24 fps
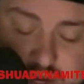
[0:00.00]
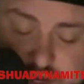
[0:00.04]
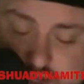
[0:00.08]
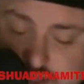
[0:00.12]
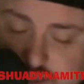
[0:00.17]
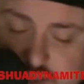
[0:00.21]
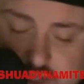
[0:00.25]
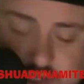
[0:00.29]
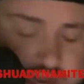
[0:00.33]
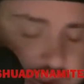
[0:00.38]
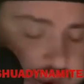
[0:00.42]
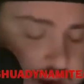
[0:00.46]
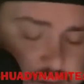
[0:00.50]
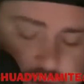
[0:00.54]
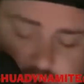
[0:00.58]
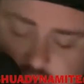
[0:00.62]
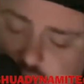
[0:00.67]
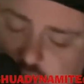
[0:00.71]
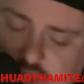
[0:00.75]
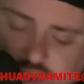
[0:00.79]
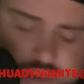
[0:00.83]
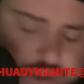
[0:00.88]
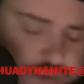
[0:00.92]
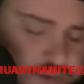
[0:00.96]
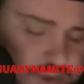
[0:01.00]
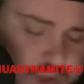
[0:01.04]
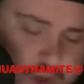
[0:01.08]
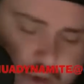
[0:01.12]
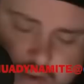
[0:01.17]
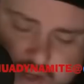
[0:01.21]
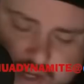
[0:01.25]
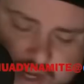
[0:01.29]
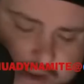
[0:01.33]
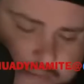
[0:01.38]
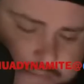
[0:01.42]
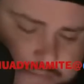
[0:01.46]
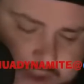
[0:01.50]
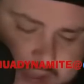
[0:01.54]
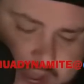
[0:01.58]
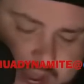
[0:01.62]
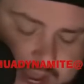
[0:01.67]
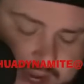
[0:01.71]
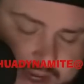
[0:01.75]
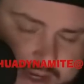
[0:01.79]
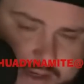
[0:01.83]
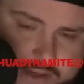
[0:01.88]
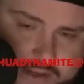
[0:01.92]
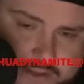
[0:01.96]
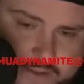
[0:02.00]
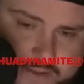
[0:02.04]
is an hour that you don't get back.